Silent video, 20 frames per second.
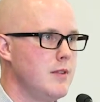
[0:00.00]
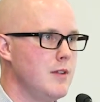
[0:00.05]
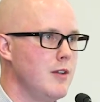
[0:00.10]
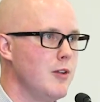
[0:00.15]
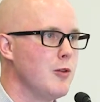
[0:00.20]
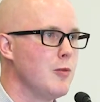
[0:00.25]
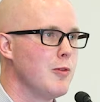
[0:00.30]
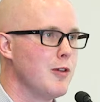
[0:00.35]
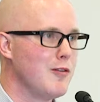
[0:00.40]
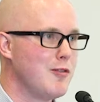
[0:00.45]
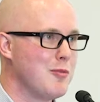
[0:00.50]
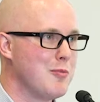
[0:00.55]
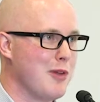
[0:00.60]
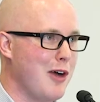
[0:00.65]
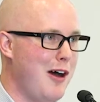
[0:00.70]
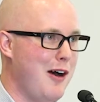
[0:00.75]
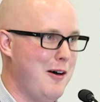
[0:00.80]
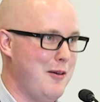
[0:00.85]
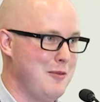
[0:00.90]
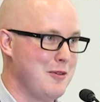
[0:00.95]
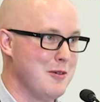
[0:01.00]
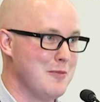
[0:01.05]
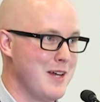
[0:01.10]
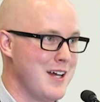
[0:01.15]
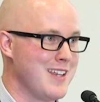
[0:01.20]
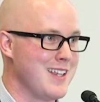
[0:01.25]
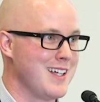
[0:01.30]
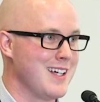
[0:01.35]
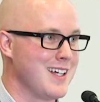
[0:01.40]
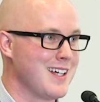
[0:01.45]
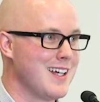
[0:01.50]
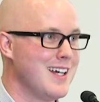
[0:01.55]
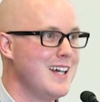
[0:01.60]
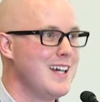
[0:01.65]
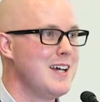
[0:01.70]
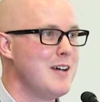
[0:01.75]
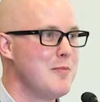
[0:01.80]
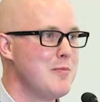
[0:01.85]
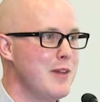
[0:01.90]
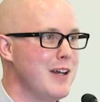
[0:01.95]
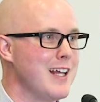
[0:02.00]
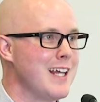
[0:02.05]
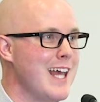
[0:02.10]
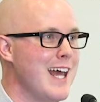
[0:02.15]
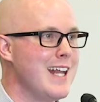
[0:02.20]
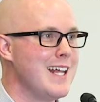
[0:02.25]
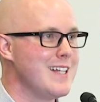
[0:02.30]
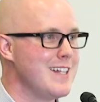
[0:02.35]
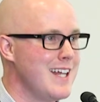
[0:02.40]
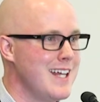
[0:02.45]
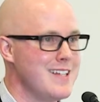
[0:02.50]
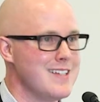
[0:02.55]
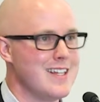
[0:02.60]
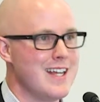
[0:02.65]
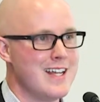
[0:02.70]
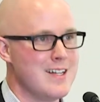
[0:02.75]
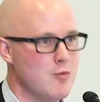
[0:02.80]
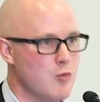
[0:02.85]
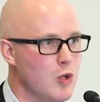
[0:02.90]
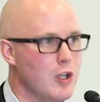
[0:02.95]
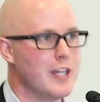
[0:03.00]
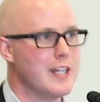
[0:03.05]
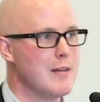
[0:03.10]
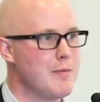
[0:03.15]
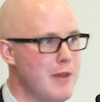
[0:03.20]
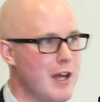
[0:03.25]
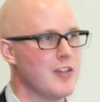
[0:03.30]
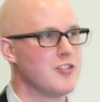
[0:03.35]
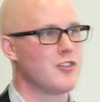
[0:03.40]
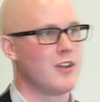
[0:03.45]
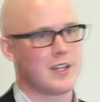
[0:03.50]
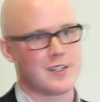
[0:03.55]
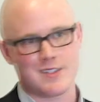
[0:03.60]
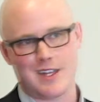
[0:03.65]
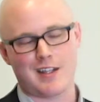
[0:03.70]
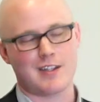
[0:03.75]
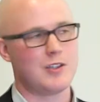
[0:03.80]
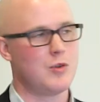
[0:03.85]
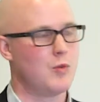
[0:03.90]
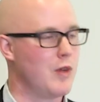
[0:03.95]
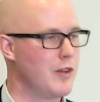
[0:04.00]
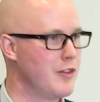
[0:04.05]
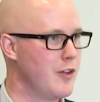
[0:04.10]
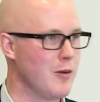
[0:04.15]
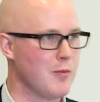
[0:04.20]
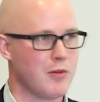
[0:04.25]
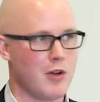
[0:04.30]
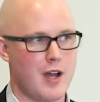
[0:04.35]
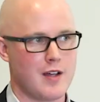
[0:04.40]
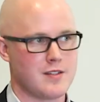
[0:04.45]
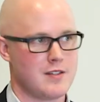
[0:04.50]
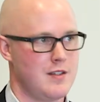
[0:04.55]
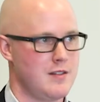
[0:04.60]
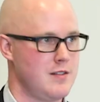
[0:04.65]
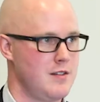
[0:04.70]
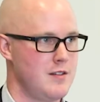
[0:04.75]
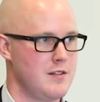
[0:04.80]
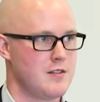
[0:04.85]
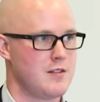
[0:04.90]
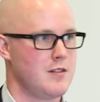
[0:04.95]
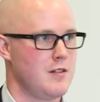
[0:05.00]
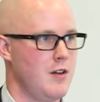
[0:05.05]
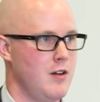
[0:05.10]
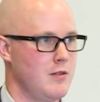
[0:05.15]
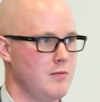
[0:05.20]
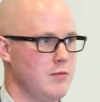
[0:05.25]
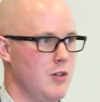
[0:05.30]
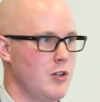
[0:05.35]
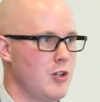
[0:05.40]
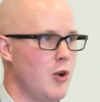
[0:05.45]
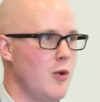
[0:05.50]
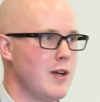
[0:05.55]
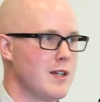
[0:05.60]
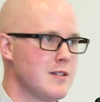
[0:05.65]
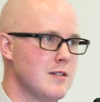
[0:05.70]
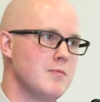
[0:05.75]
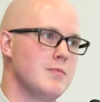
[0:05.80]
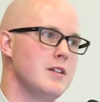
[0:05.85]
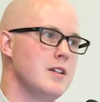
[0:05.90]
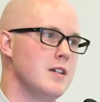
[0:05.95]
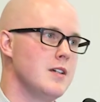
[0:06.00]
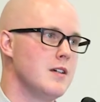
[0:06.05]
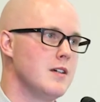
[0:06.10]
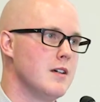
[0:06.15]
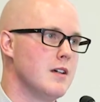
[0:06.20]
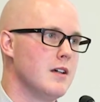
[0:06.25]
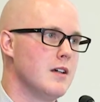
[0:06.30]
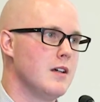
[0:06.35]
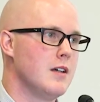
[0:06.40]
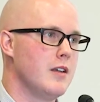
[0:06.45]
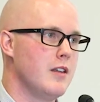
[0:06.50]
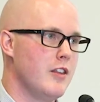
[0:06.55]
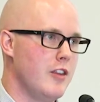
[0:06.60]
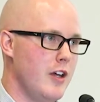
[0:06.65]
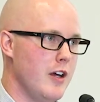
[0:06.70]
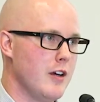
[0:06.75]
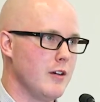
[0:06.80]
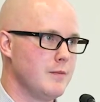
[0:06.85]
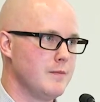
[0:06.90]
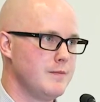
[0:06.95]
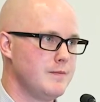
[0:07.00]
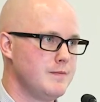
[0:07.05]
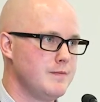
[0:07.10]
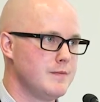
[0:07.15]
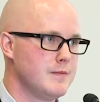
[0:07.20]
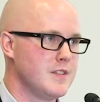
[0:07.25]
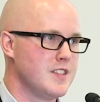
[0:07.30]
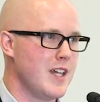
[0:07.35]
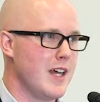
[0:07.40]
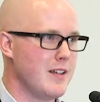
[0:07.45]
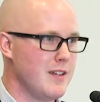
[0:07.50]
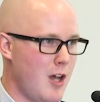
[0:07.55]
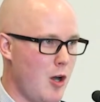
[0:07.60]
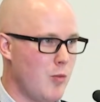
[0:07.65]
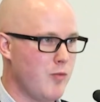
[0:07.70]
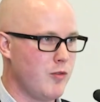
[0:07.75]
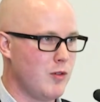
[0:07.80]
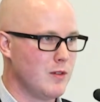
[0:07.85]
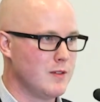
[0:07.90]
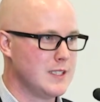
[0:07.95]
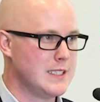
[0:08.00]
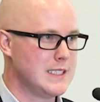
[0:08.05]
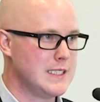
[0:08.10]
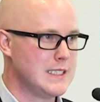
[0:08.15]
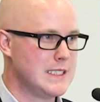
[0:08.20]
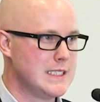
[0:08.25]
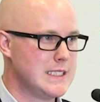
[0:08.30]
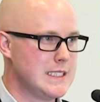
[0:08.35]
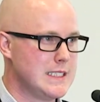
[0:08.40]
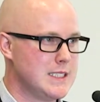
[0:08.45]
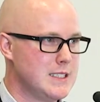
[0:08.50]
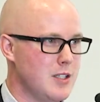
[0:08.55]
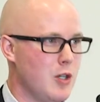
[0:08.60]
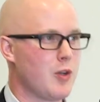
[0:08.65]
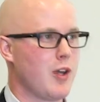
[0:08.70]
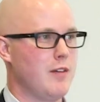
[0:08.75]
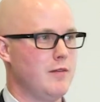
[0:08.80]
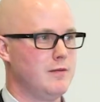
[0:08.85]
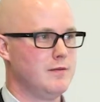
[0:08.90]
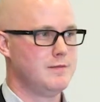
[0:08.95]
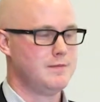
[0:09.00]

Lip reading: little bit of a problem, I think. But again, it really depends on exactly what their processes are going to be there. Is that helpful? Okay.